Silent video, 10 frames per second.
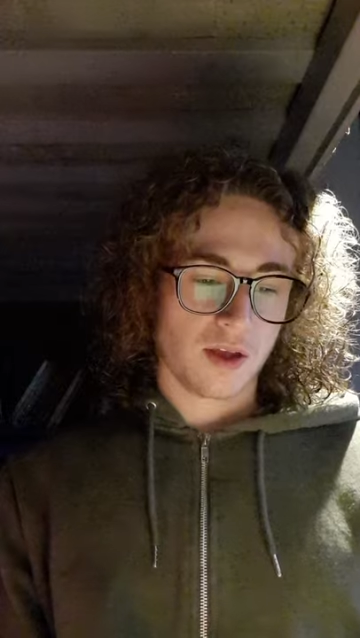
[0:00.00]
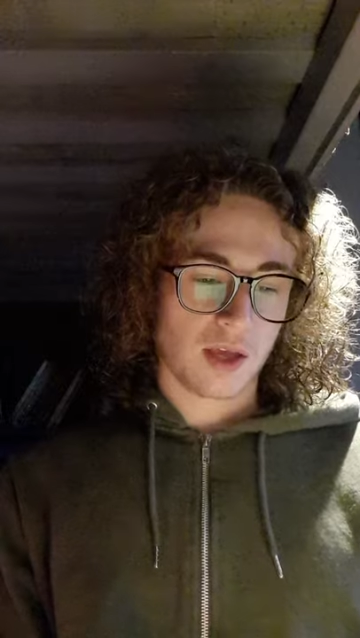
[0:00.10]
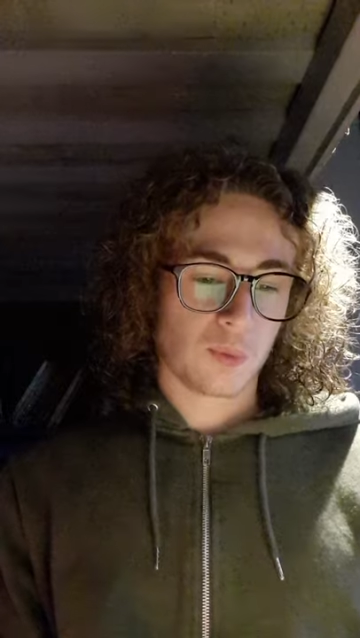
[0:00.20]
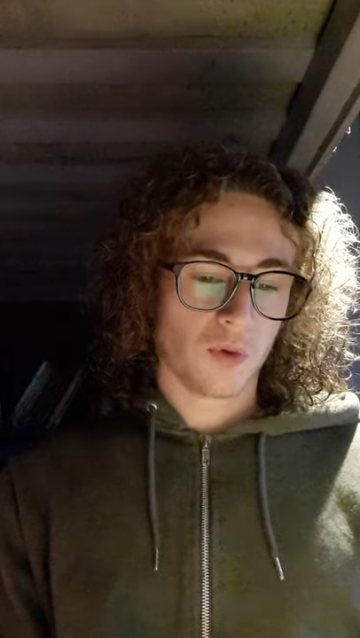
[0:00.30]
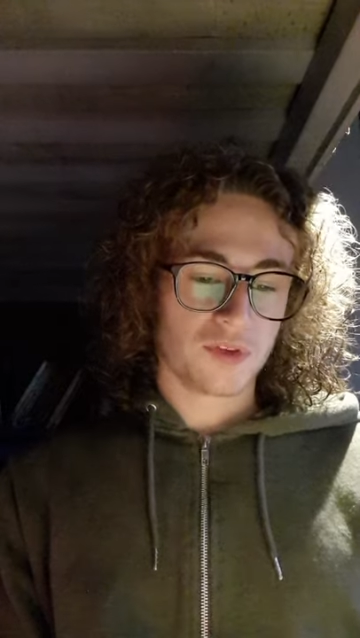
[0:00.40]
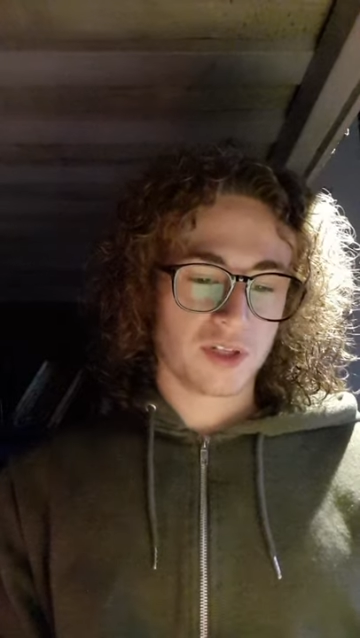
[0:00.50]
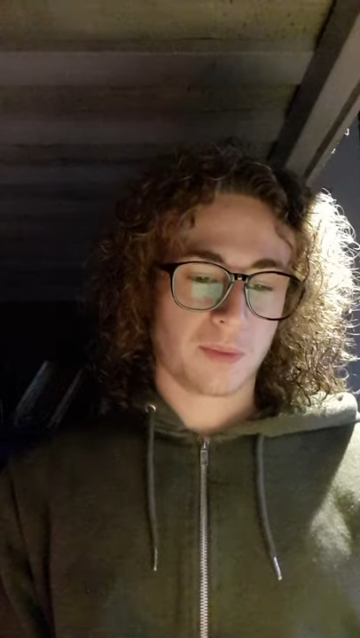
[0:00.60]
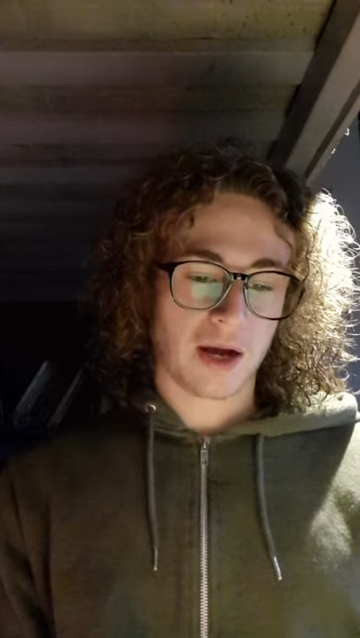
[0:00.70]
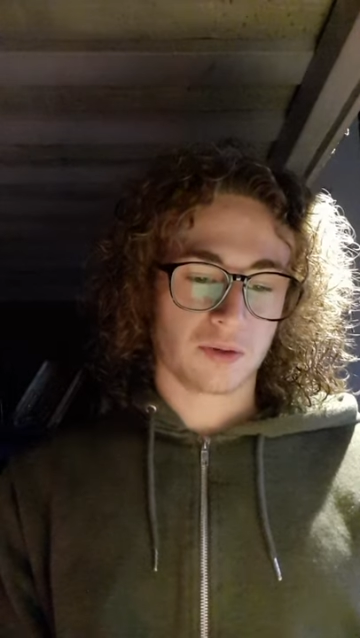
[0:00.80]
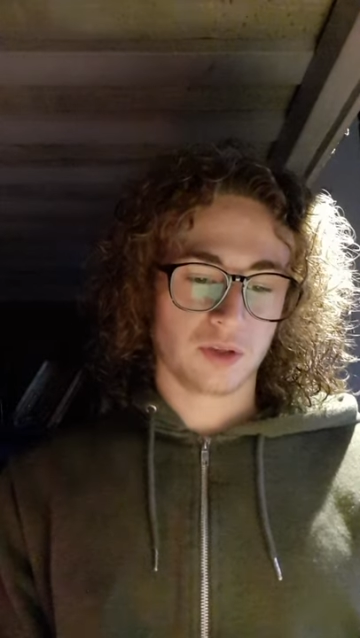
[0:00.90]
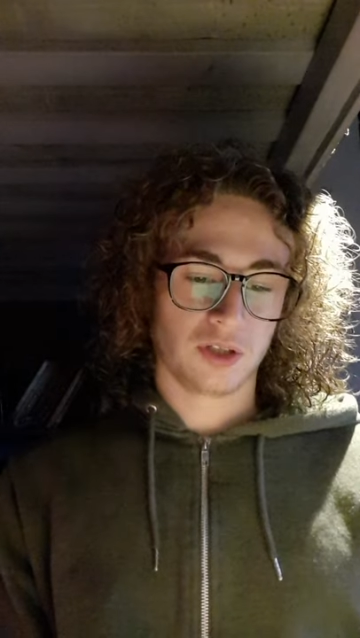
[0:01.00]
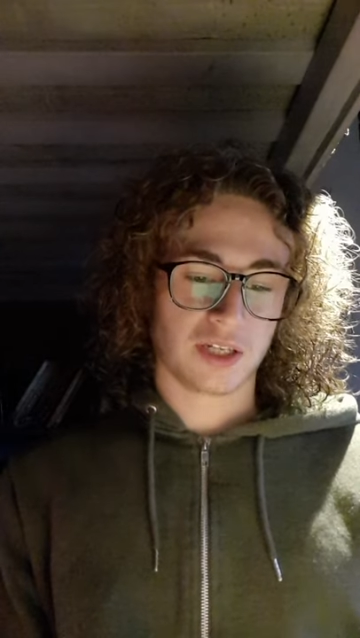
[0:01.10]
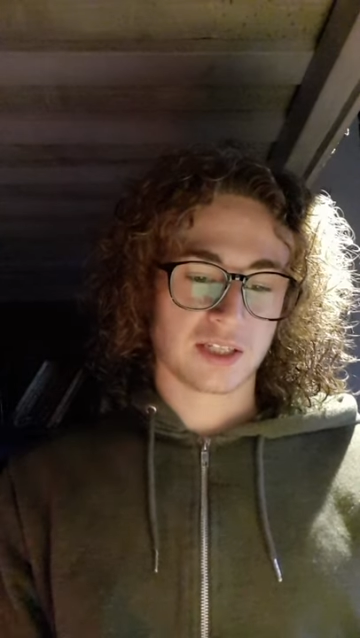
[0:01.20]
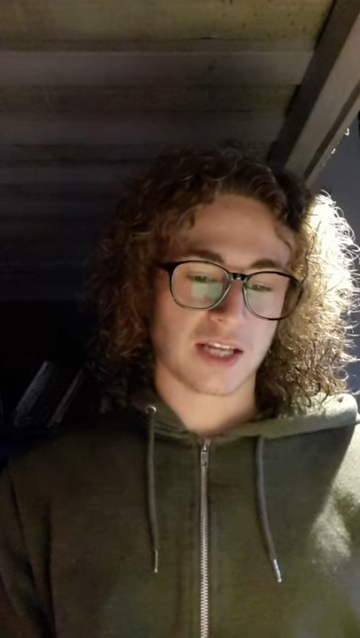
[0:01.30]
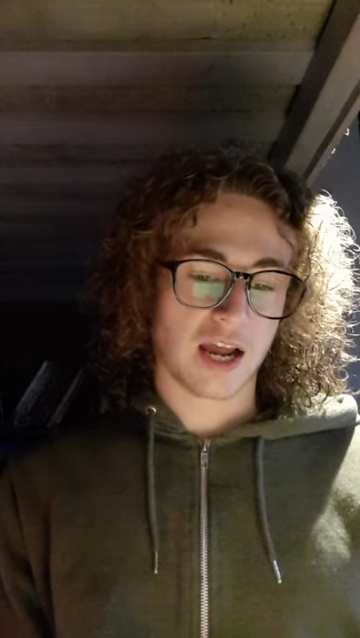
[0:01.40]
It wandered about
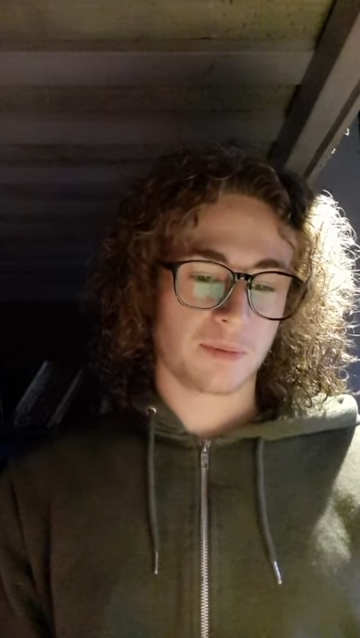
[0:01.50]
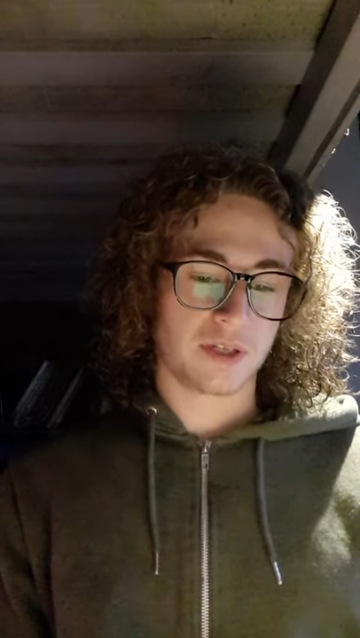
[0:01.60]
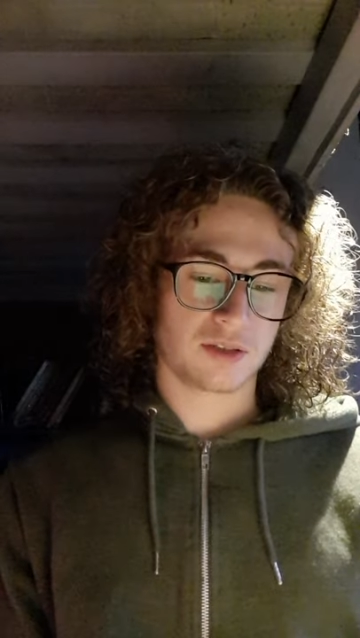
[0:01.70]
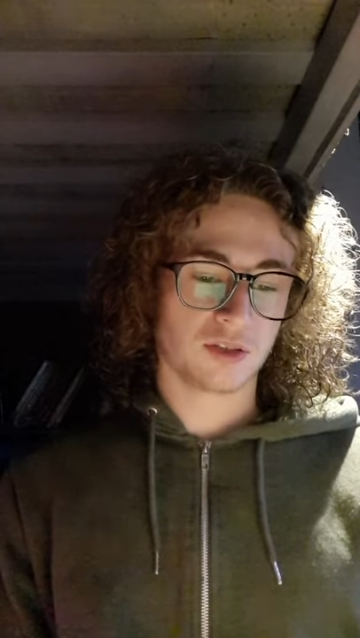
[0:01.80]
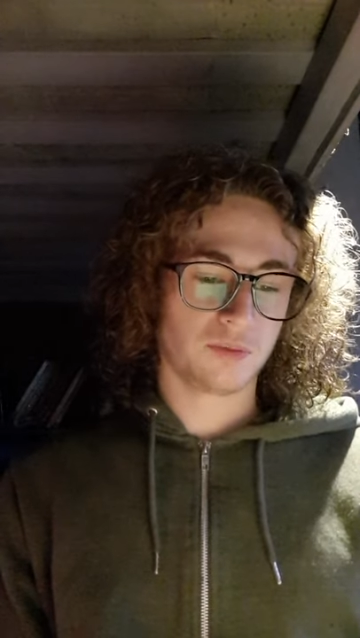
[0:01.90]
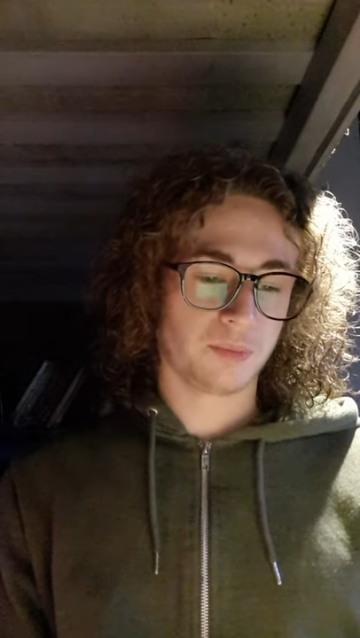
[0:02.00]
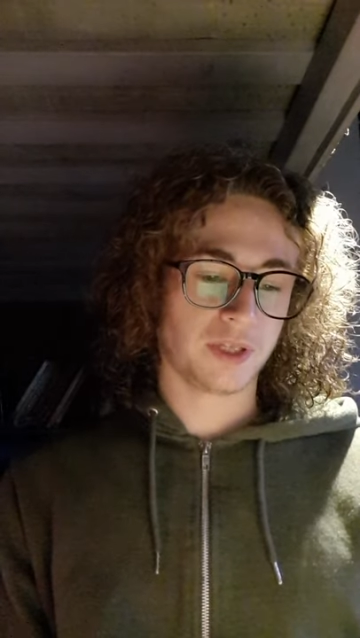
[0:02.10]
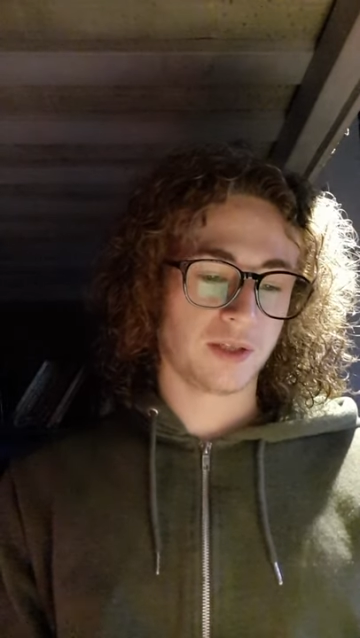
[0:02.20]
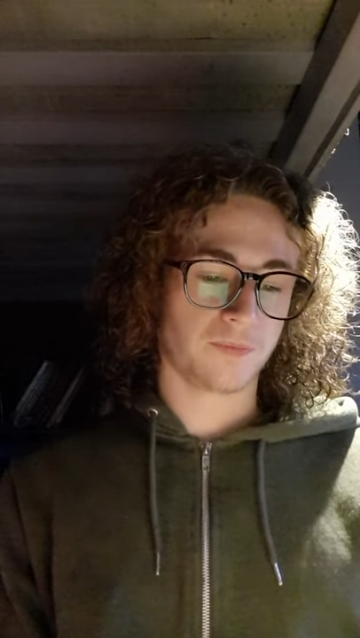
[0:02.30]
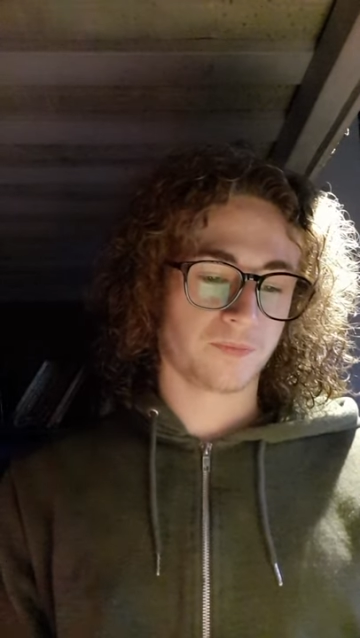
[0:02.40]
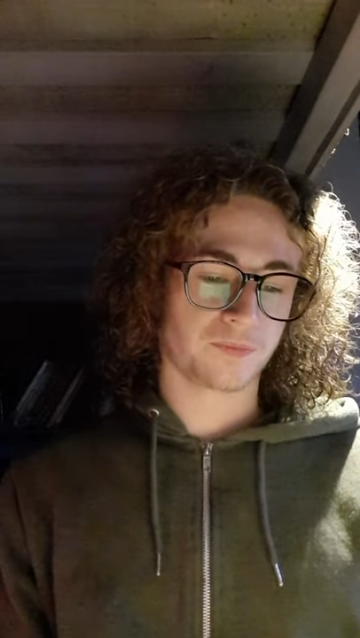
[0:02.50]
looking as happy as could be.